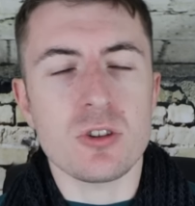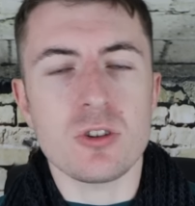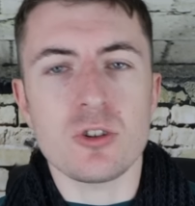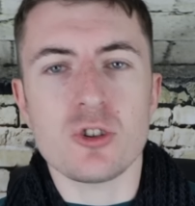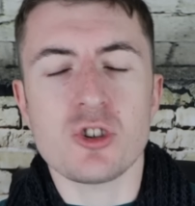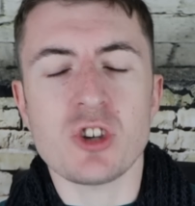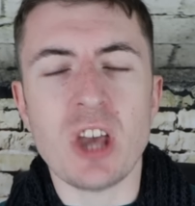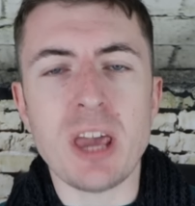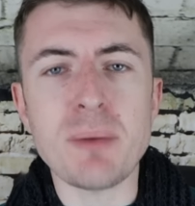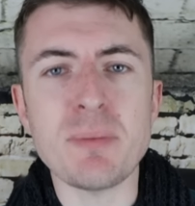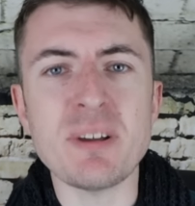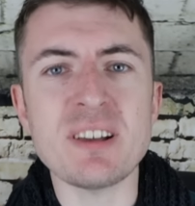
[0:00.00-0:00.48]

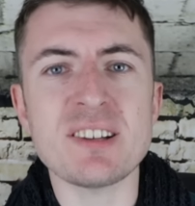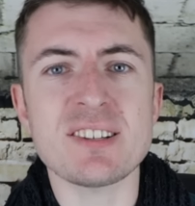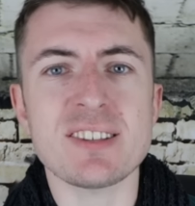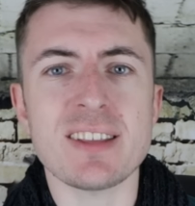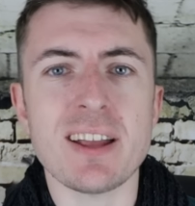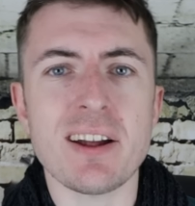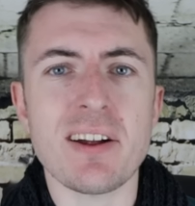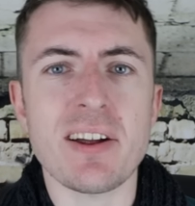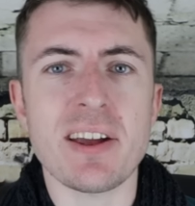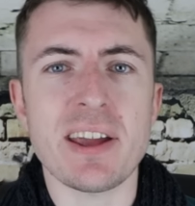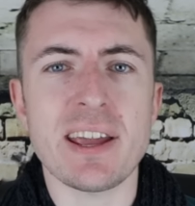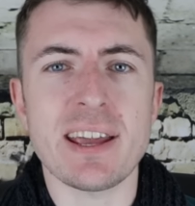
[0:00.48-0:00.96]
Jamie
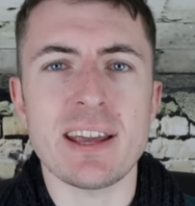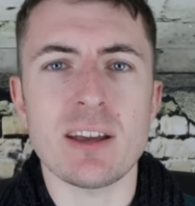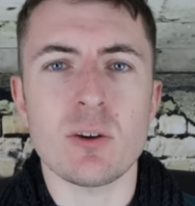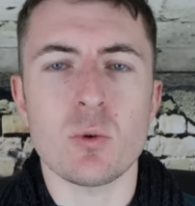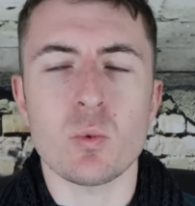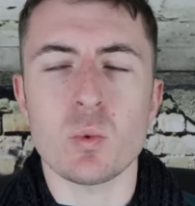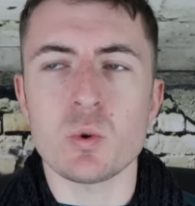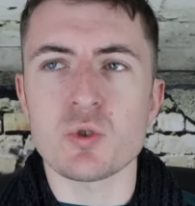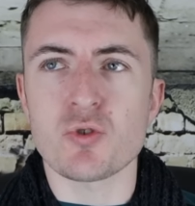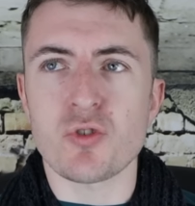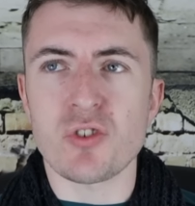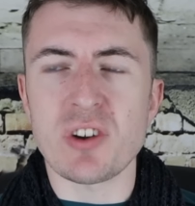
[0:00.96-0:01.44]

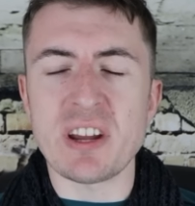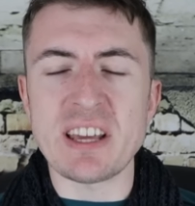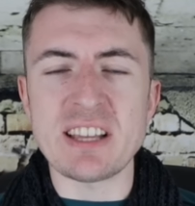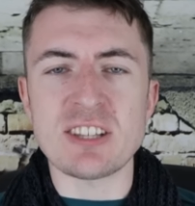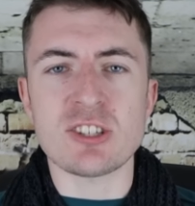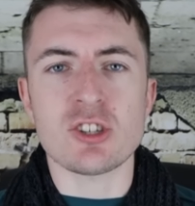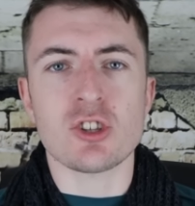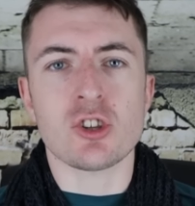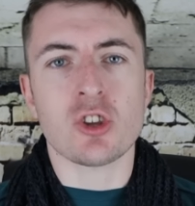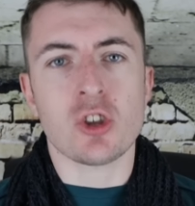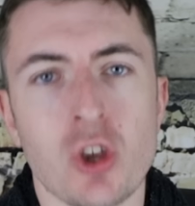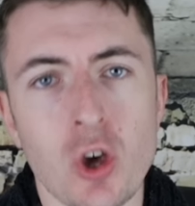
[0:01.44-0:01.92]
Sterry was
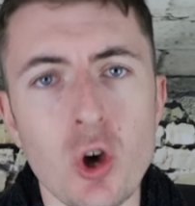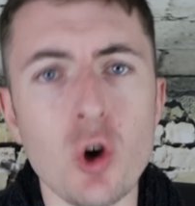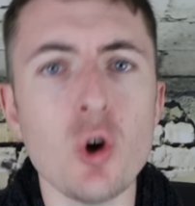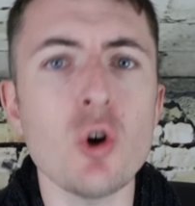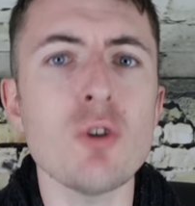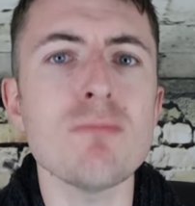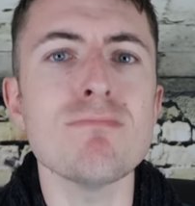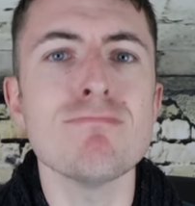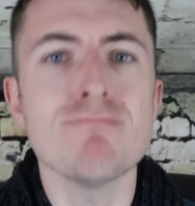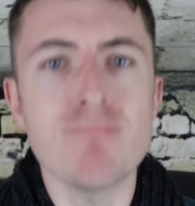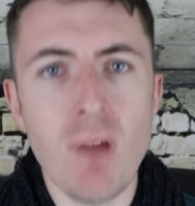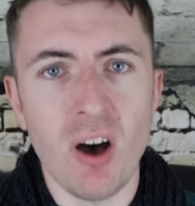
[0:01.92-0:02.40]
released
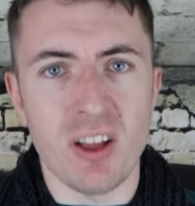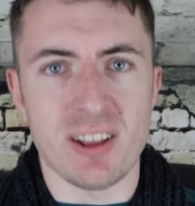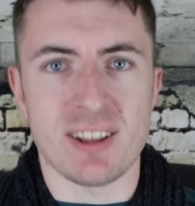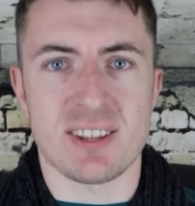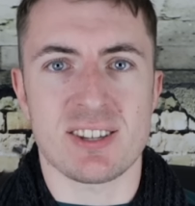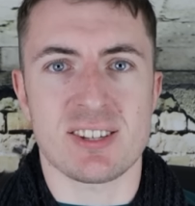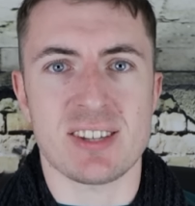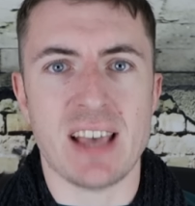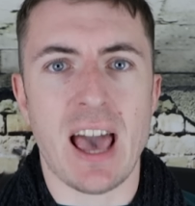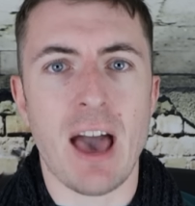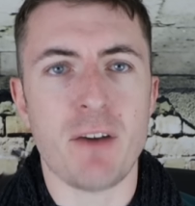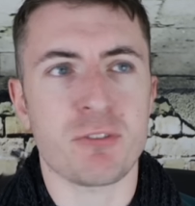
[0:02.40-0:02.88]
2
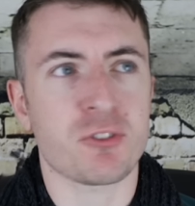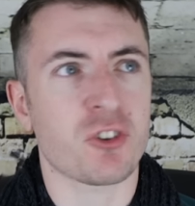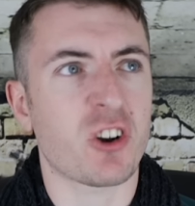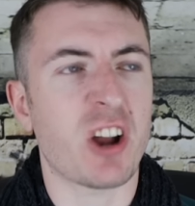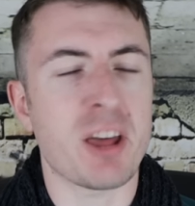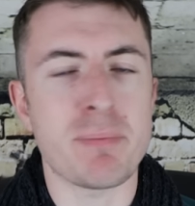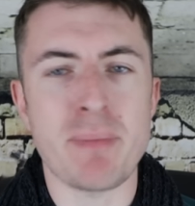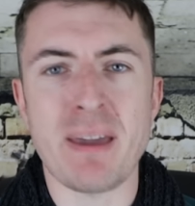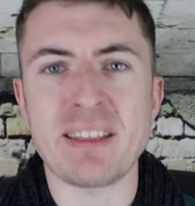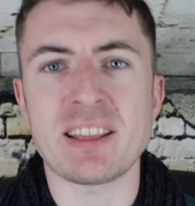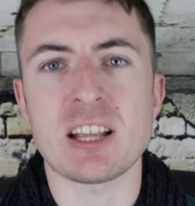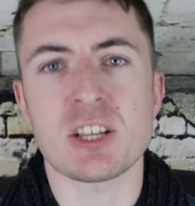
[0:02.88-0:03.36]
months after
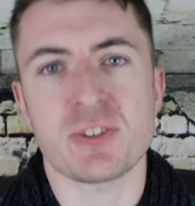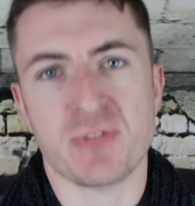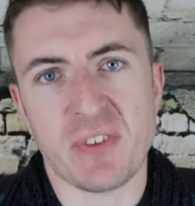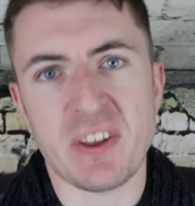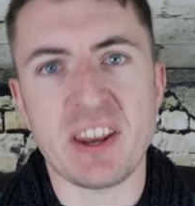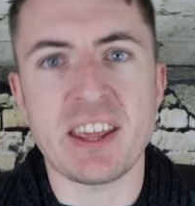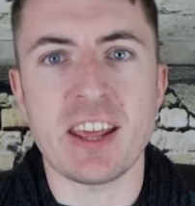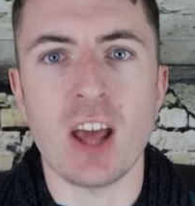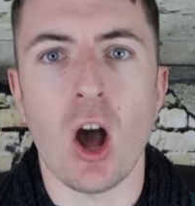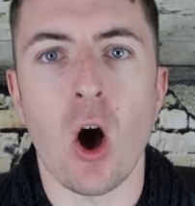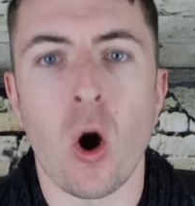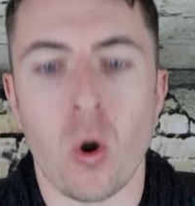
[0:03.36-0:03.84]
I made this
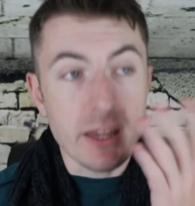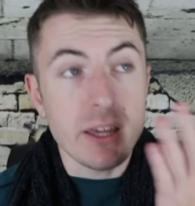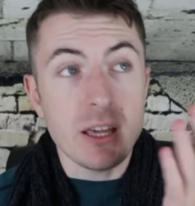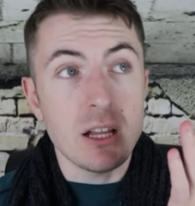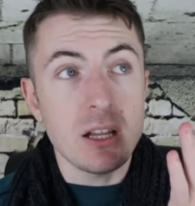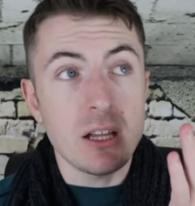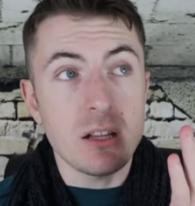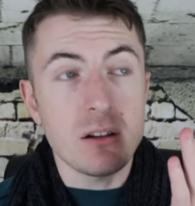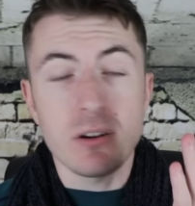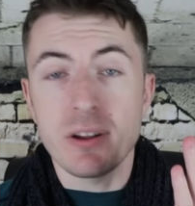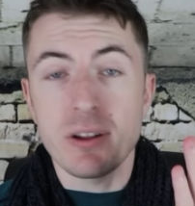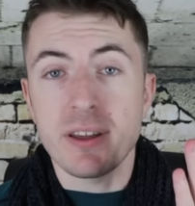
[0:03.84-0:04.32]
video. You
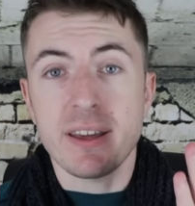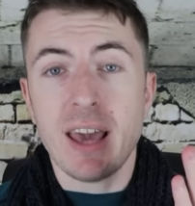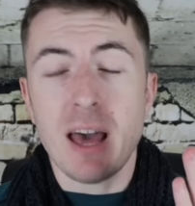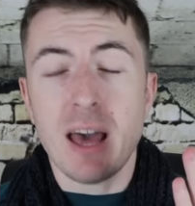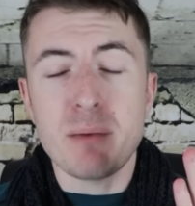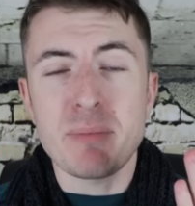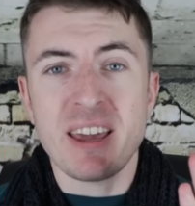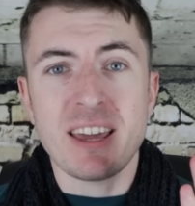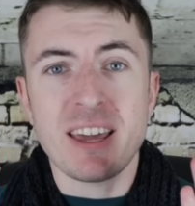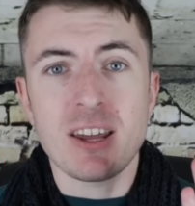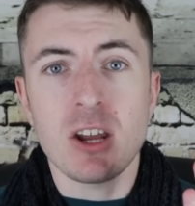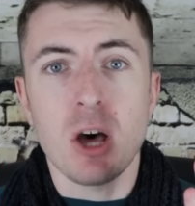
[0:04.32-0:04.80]
literally
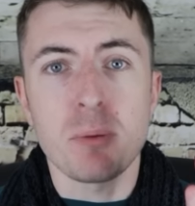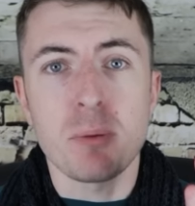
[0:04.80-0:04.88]
can't make it